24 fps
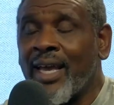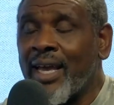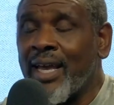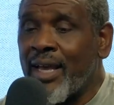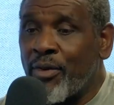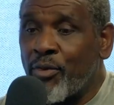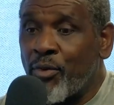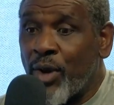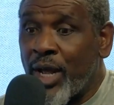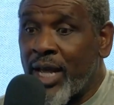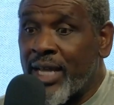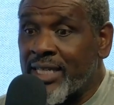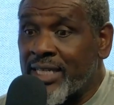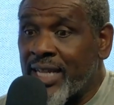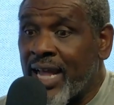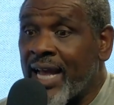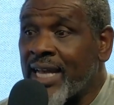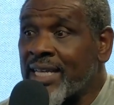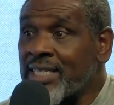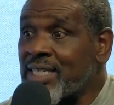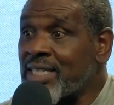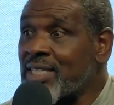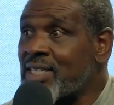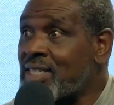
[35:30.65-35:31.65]
And, and,
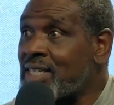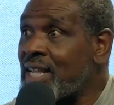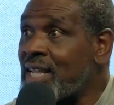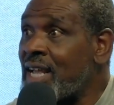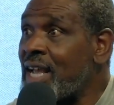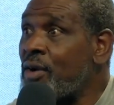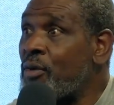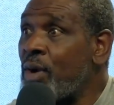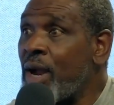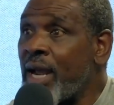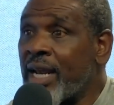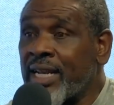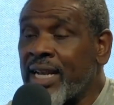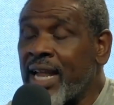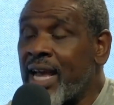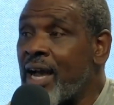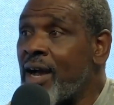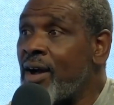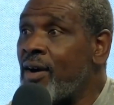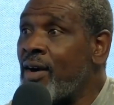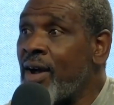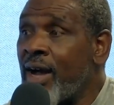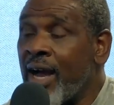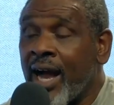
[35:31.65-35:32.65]
as it stands right
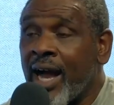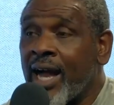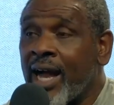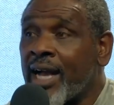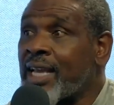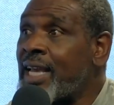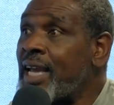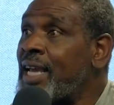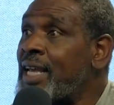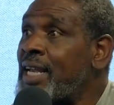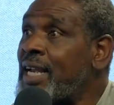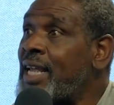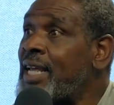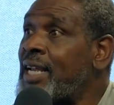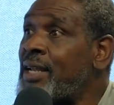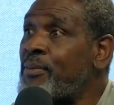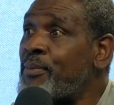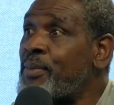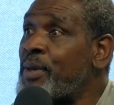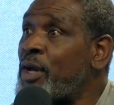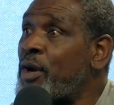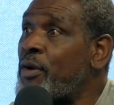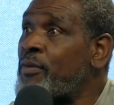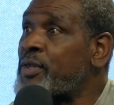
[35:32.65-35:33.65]
now, I can't let it
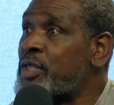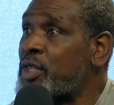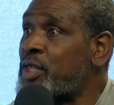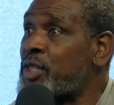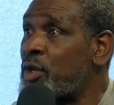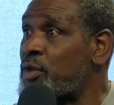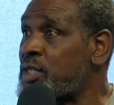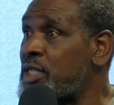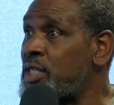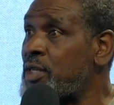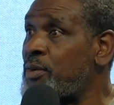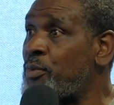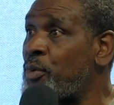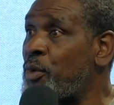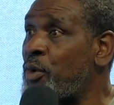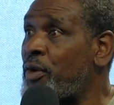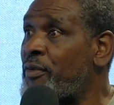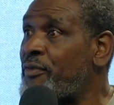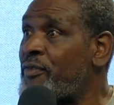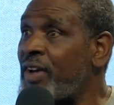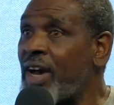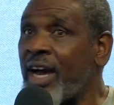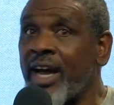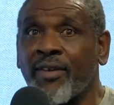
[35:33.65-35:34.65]
be over thirteen point
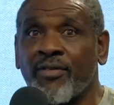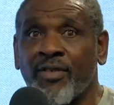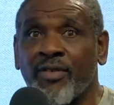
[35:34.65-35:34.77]
five.